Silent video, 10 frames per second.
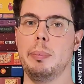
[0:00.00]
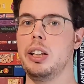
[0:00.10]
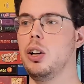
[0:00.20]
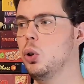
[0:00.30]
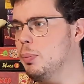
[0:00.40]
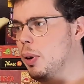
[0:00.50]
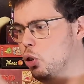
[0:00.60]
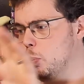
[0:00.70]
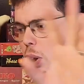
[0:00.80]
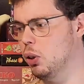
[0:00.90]
They don't even have
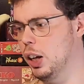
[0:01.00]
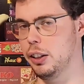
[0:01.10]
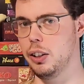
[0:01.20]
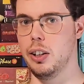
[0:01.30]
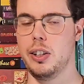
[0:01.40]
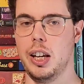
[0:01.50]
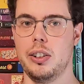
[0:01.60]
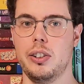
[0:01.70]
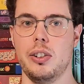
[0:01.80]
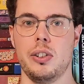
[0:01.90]
to be connected as
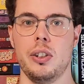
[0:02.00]
hexes.